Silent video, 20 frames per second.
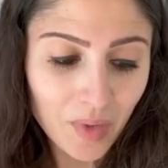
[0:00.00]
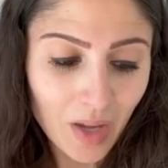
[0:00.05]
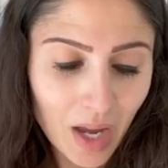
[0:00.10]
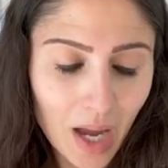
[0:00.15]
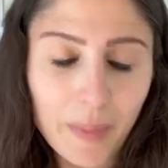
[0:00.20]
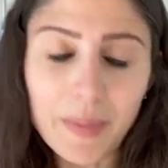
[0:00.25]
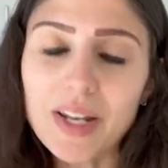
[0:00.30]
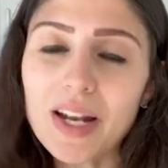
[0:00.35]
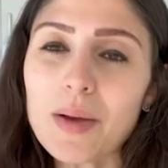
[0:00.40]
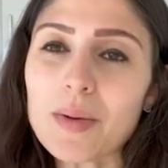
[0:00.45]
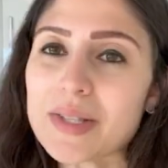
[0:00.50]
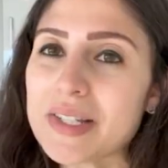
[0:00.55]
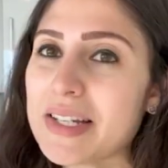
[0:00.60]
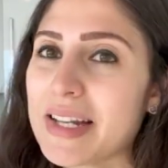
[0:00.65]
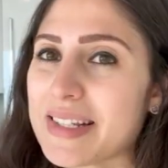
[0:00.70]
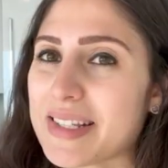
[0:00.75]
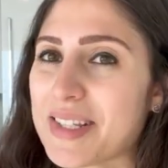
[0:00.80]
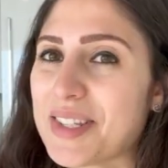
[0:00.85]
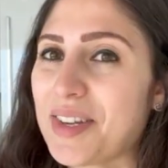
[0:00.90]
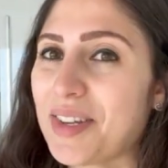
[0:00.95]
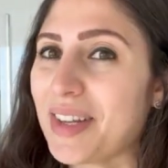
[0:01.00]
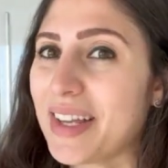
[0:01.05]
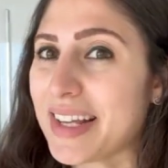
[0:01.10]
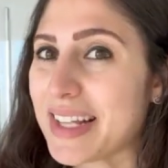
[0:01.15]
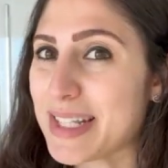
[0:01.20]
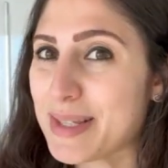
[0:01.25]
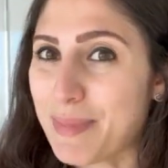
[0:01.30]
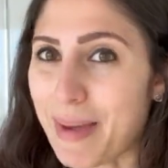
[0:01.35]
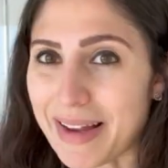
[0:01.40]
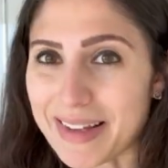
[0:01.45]
I mean, I wasn't necessarily
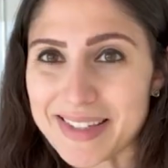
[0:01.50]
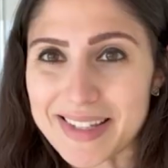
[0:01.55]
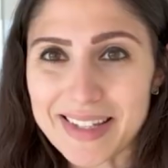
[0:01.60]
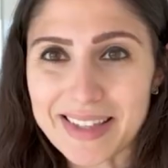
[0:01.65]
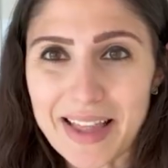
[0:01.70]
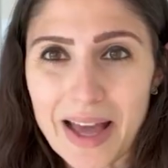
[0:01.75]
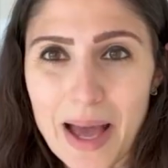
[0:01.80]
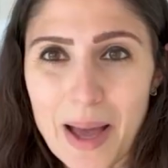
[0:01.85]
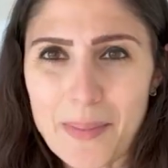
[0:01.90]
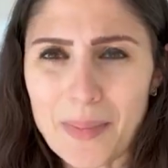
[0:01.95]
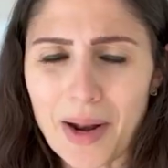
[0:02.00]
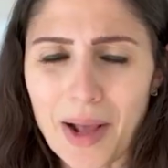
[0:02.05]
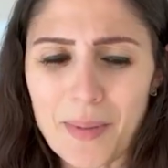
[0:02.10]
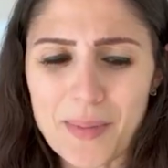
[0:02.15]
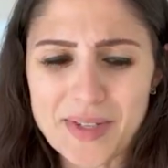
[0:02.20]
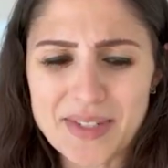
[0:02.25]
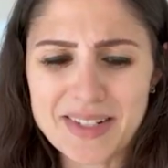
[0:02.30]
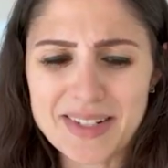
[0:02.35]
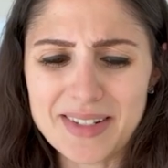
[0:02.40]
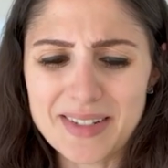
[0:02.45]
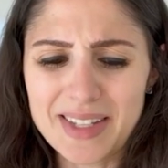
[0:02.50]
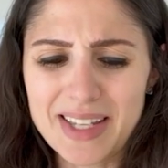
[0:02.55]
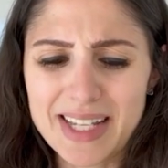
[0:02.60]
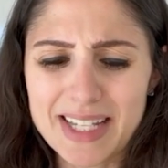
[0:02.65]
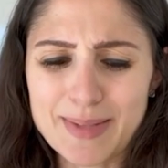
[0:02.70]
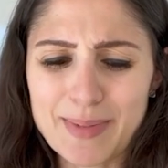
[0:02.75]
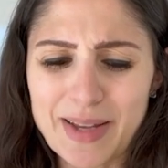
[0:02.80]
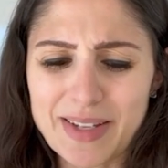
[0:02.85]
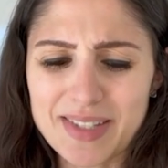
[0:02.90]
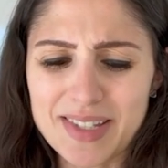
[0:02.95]
expecting that, but I wasn't
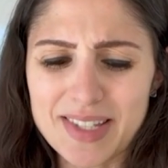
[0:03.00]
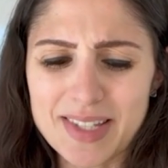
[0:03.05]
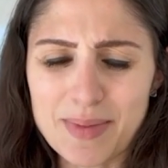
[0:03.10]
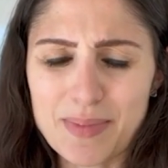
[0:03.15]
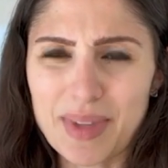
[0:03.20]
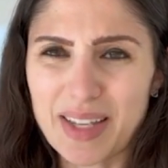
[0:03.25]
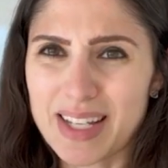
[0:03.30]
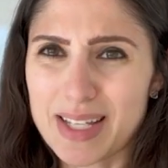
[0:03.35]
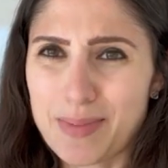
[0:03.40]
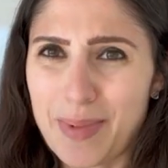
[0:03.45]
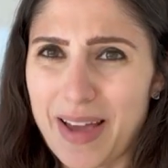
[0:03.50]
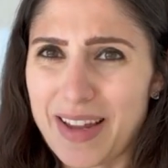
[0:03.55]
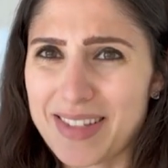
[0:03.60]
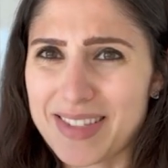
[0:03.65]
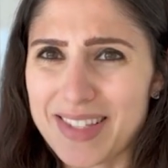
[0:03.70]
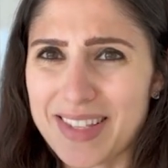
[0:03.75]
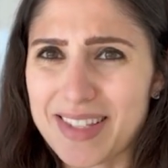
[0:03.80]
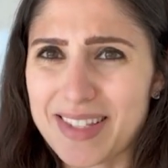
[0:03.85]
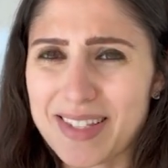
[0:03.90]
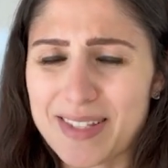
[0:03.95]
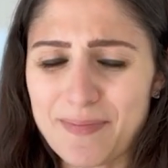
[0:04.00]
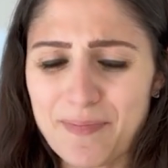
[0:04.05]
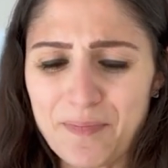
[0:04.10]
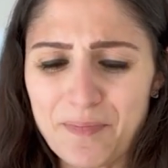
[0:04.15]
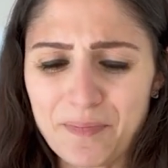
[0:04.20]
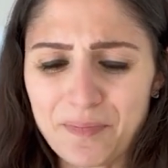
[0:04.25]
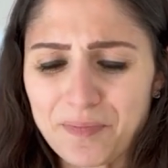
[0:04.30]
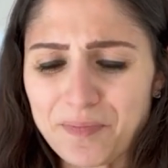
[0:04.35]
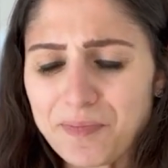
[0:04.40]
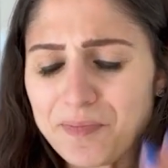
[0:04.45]
expecting something as bad as this.
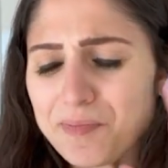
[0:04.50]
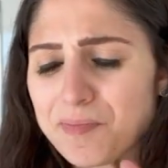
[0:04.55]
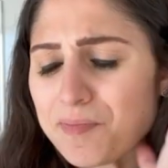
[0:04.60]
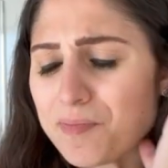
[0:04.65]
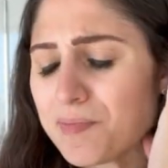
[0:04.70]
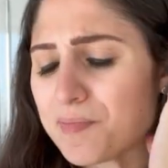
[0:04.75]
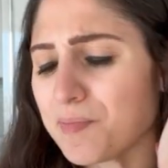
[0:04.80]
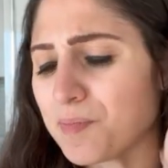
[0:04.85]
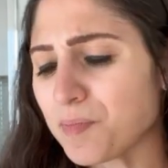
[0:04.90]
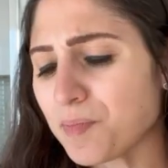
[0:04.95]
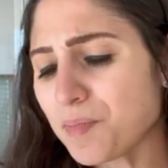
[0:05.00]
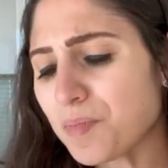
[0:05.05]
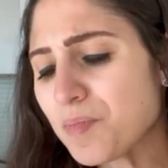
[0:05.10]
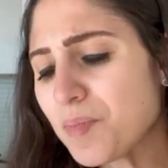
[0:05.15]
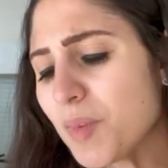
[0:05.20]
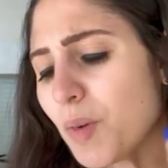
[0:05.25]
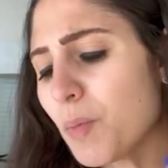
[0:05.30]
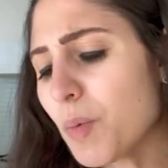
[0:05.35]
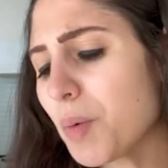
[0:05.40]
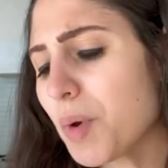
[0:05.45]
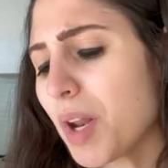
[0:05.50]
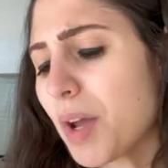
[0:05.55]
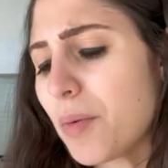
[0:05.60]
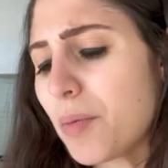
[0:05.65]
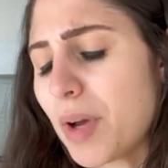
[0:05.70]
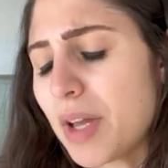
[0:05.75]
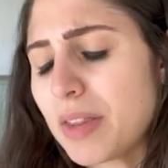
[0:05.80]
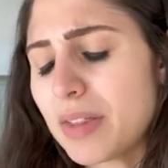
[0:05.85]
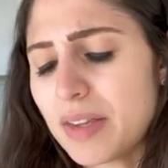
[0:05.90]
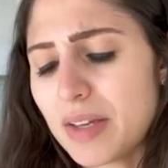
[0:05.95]
What would I
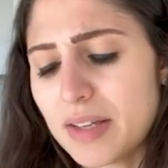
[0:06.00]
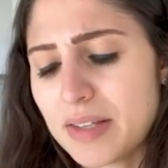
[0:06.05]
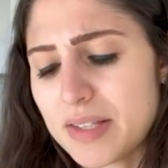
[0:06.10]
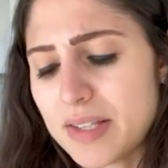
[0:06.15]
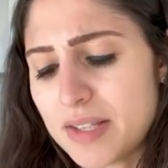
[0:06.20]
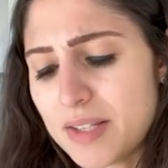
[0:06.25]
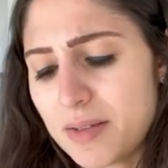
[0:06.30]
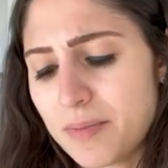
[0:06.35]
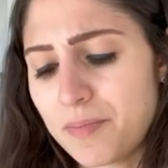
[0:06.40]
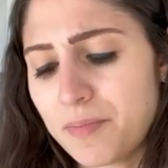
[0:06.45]
rate this?